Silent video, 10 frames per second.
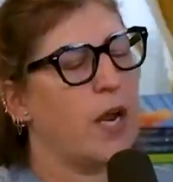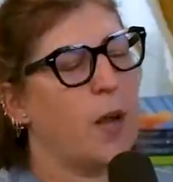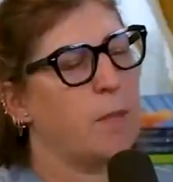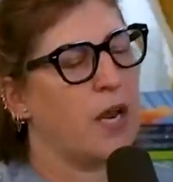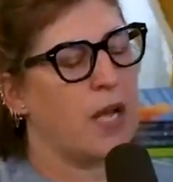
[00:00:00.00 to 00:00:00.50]
And
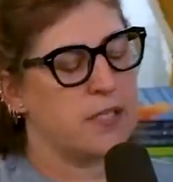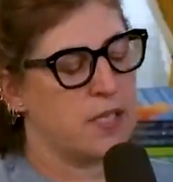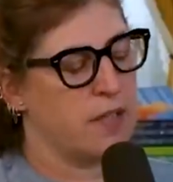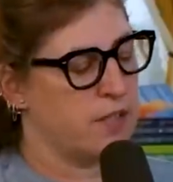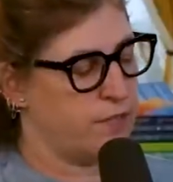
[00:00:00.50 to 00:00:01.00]
I'm not
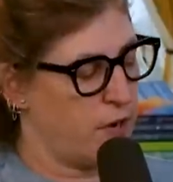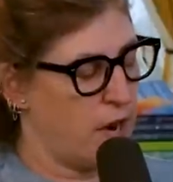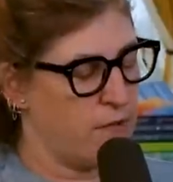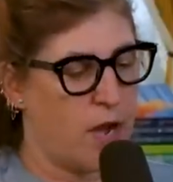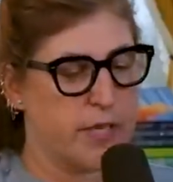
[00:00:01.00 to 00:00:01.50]
asking this for
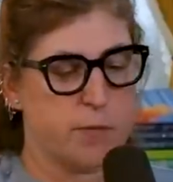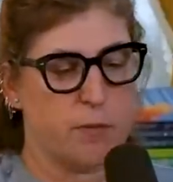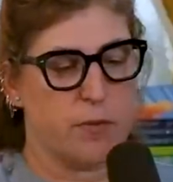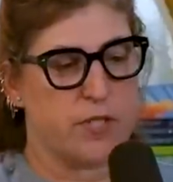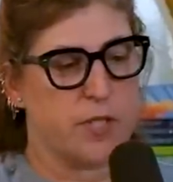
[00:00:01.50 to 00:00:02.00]
kind of
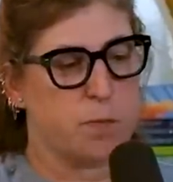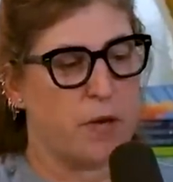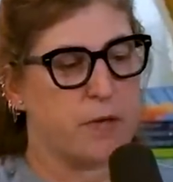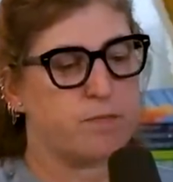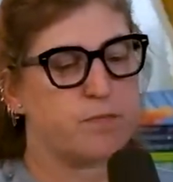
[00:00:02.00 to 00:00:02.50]
gossipy reasons, but